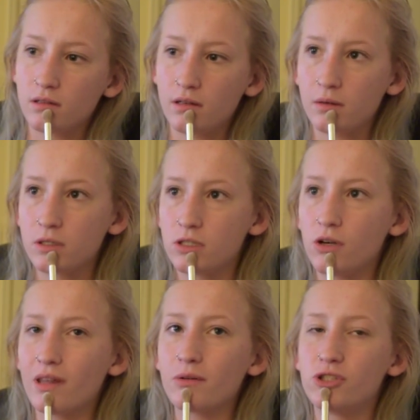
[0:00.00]
That was
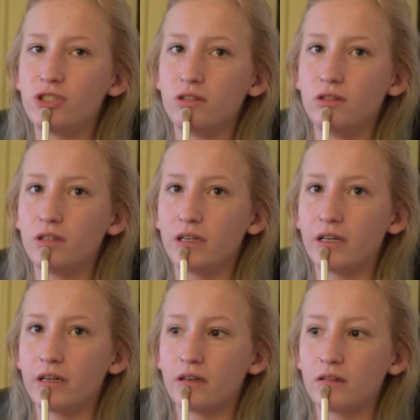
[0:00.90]
junior
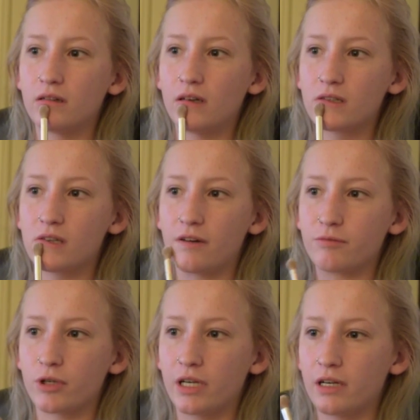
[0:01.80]
year, not
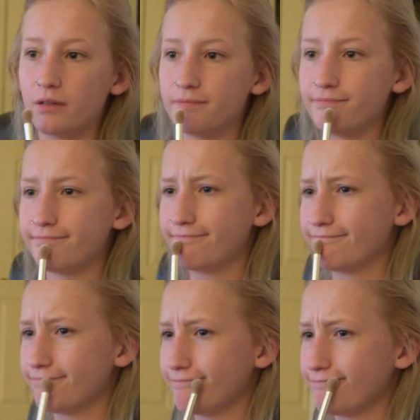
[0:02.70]
sophomore year.
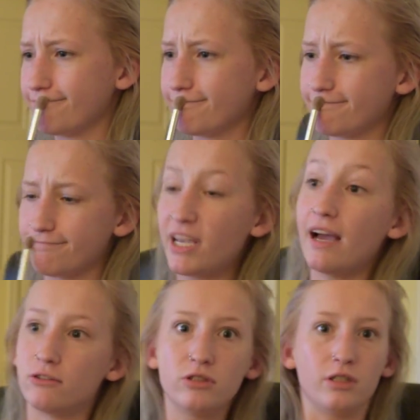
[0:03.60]

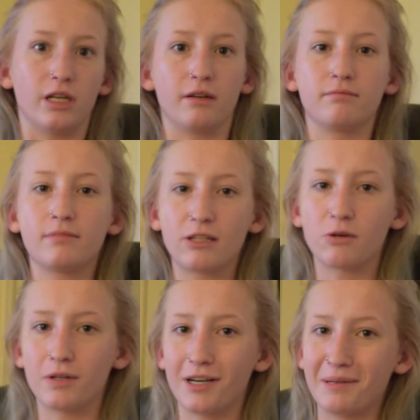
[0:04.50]
Yeah, junior year. That's what
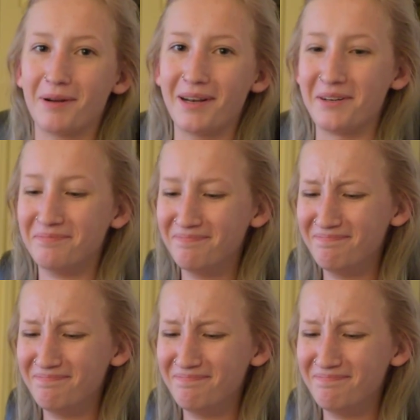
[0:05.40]
we're talking about now.